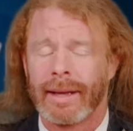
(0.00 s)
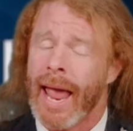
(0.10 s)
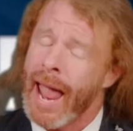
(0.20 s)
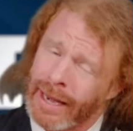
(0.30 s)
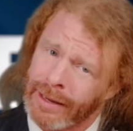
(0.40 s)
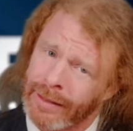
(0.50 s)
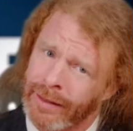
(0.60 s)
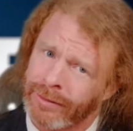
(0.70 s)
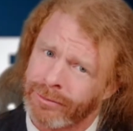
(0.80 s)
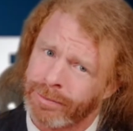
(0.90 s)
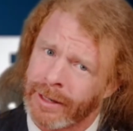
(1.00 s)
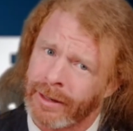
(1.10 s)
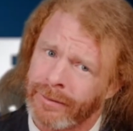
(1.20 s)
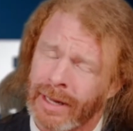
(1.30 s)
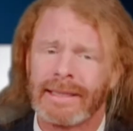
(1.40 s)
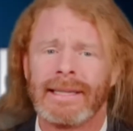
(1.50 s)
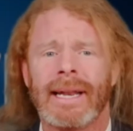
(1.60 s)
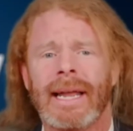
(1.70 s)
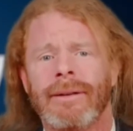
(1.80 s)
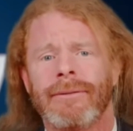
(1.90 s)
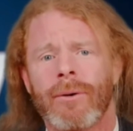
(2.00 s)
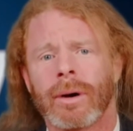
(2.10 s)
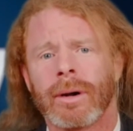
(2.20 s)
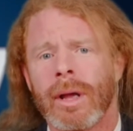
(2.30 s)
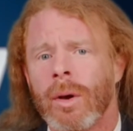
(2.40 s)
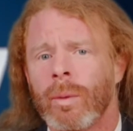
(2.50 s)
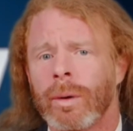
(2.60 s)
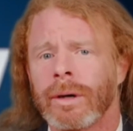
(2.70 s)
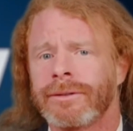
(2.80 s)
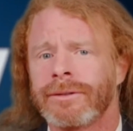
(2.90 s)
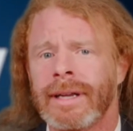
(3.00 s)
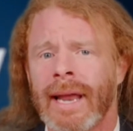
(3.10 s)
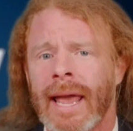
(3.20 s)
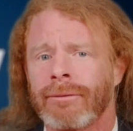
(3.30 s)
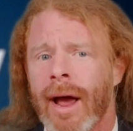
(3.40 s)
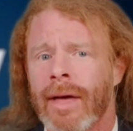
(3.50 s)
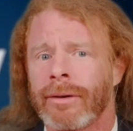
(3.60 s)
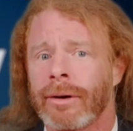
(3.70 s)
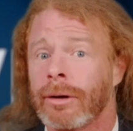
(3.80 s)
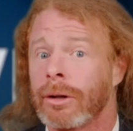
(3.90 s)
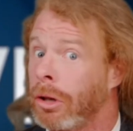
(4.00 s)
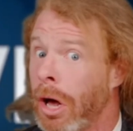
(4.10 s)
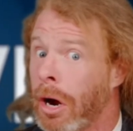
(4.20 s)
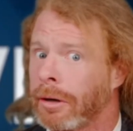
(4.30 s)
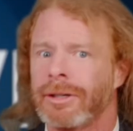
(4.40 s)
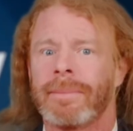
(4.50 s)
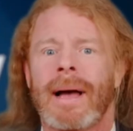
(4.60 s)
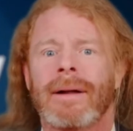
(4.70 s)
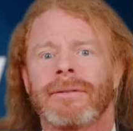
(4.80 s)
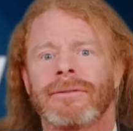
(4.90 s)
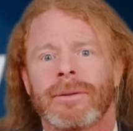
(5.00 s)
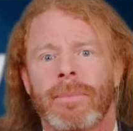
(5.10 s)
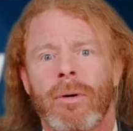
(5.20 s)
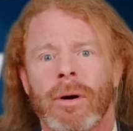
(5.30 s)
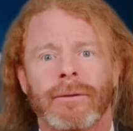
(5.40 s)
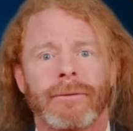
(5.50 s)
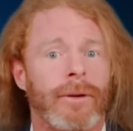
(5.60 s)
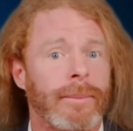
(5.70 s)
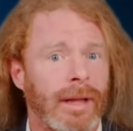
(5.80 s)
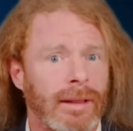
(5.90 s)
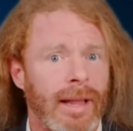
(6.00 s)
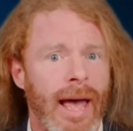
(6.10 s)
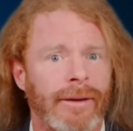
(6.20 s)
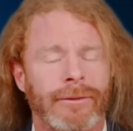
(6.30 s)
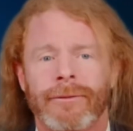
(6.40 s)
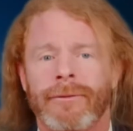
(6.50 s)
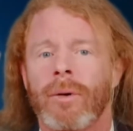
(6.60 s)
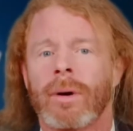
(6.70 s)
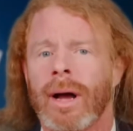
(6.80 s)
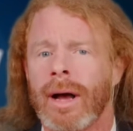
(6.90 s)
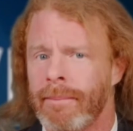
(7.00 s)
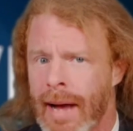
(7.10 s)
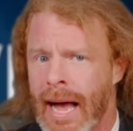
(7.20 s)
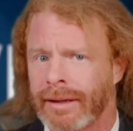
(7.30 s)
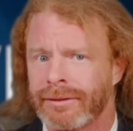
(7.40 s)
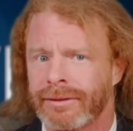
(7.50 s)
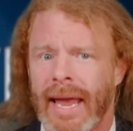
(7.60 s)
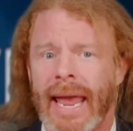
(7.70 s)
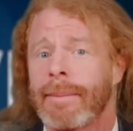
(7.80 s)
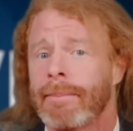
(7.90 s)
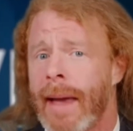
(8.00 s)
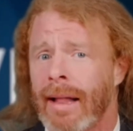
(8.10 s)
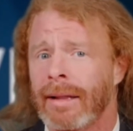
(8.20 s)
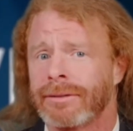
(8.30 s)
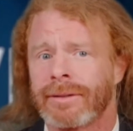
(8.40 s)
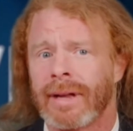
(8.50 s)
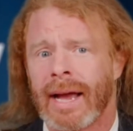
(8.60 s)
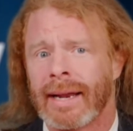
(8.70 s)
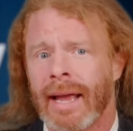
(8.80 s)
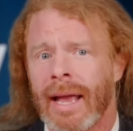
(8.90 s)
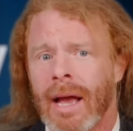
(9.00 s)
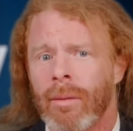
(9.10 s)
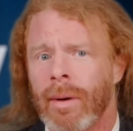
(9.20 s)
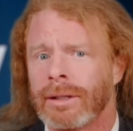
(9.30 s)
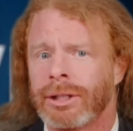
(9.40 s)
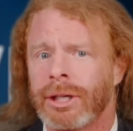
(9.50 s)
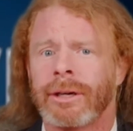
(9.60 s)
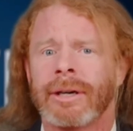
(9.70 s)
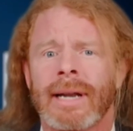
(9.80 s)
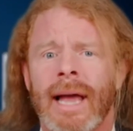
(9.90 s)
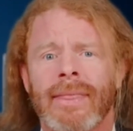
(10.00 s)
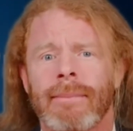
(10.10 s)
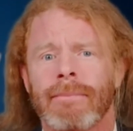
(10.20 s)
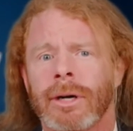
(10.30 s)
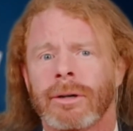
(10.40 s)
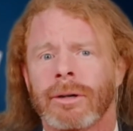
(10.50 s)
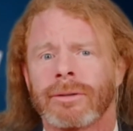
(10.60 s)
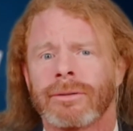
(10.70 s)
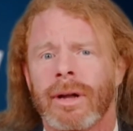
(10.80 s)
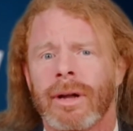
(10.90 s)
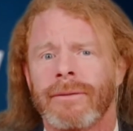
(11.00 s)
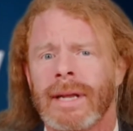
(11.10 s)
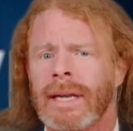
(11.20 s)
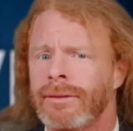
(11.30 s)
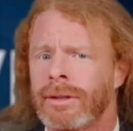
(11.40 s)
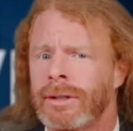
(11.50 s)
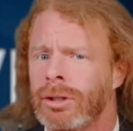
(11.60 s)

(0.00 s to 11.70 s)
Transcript: And in the spirit of 1984, we're seeing a rather large amount of support from mm. the left for Hamas in Palestine, while cheering on the murders of innocent